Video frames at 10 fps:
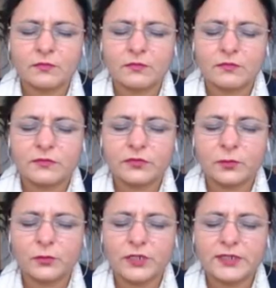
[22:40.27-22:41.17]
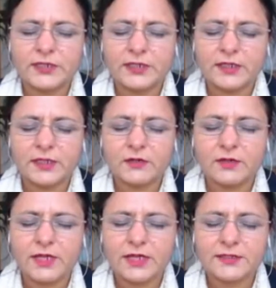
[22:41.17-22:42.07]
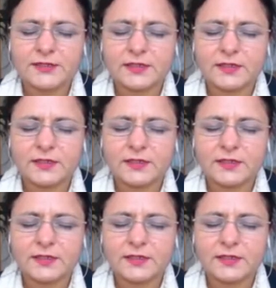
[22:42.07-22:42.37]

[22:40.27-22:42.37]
So breathing and relaxing.